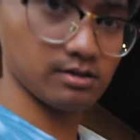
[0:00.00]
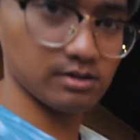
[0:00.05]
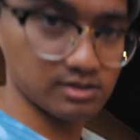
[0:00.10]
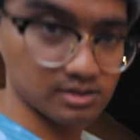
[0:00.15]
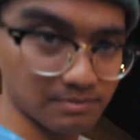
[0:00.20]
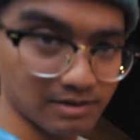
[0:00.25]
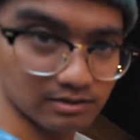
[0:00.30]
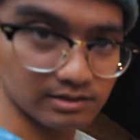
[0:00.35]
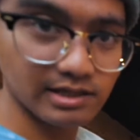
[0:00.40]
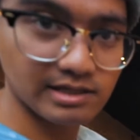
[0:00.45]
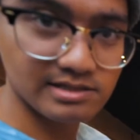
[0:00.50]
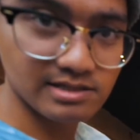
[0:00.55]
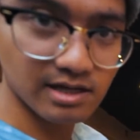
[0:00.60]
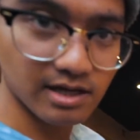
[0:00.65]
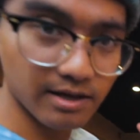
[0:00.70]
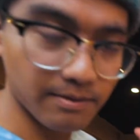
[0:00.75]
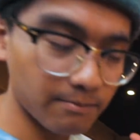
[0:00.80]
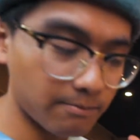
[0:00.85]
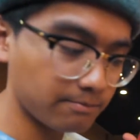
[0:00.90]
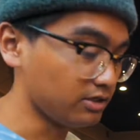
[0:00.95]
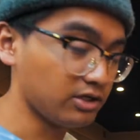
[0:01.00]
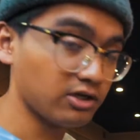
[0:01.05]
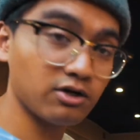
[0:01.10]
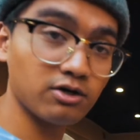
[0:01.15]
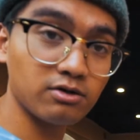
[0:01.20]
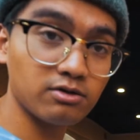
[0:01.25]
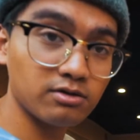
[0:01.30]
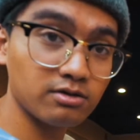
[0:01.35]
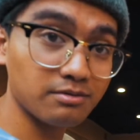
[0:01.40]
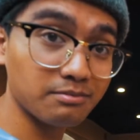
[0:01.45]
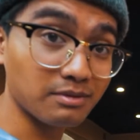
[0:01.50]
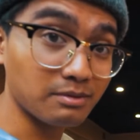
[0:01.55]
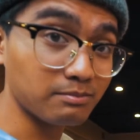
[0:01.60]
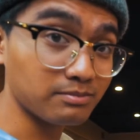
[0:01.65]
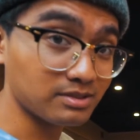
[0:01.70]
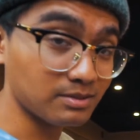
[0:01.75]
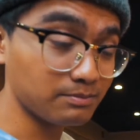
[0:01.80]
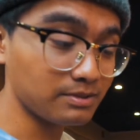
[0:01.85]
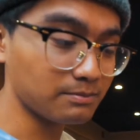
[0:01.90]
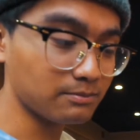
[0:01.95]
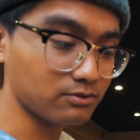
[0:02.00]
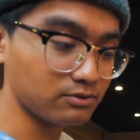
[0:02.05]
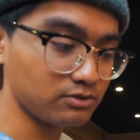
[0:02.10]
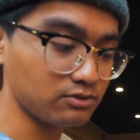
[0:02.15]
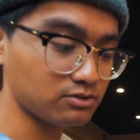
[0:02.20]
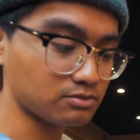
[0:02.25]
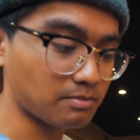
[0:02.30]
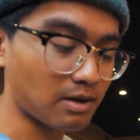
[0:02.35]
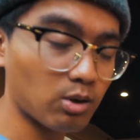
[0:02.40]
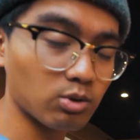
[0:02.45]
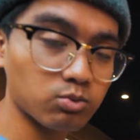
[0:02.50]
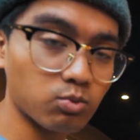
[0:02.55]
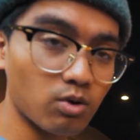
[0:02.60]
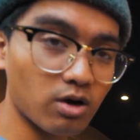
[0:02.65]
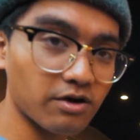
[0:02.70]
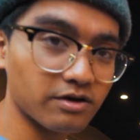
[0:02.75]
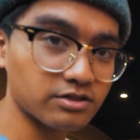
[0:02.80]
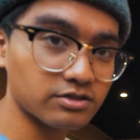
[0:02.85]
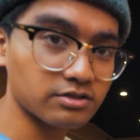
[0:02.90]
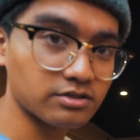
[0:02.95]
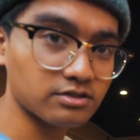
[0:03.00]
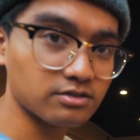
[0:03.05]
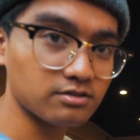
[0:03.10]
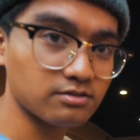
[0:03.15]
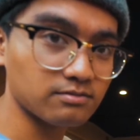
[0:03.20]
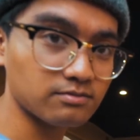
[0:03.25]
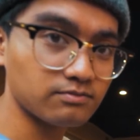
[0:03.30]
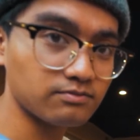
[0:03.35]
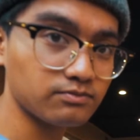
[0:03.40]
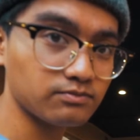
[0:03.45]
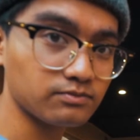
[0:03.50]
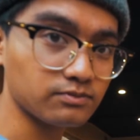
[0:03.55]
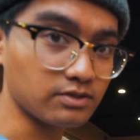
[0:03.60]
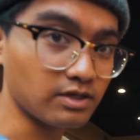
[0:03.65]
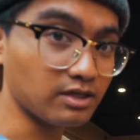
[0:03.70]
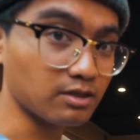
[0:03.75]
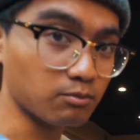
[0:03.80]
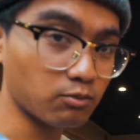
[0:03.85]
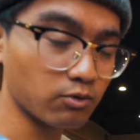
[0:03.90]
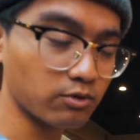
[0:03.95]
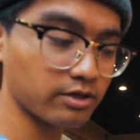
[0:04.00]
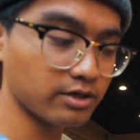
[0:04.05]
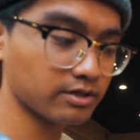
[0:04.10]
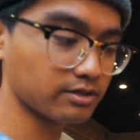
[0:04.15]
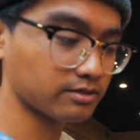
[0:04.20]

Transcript: It's about that time. You know, when some people use mouthwash in the morning,